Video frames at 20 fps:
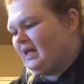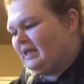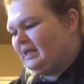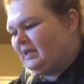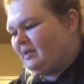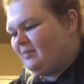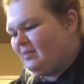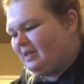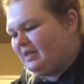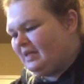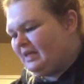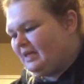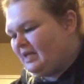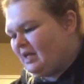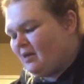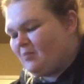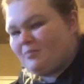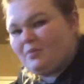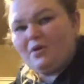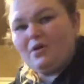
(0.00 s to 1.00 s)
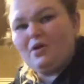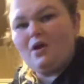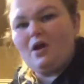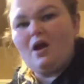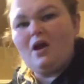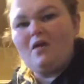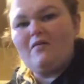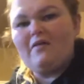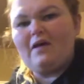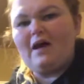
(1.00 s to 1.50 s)
limited number
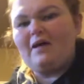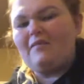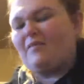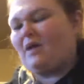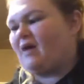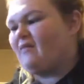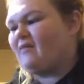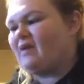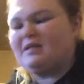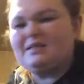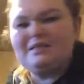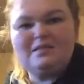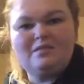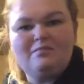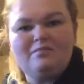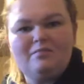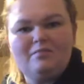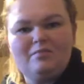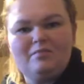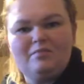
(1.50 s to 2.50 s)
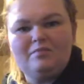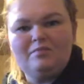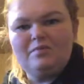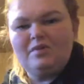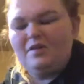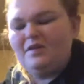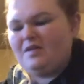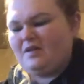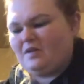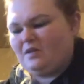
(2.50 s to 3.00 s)
of, I, have got some,
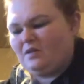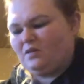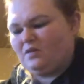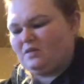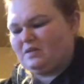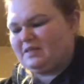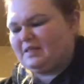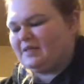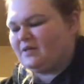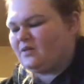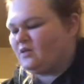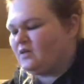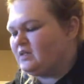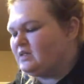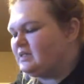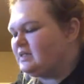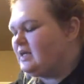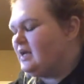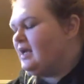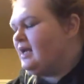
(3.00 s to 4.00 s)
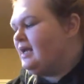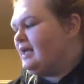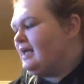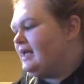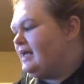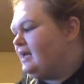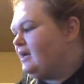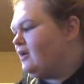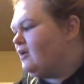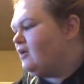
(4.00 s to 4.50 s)
the, the little stick-ons
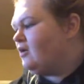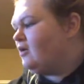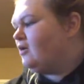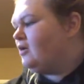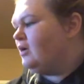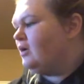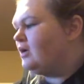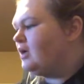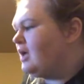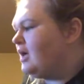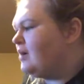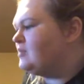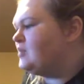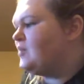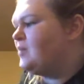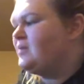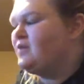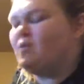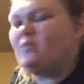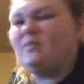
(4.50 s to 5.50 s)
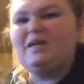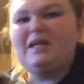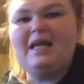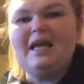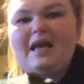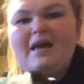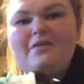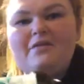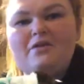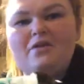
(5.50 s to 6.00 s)
here um, to put them
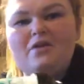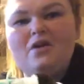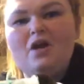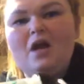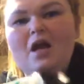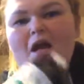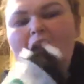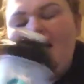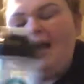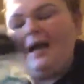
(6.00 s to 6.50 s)
together.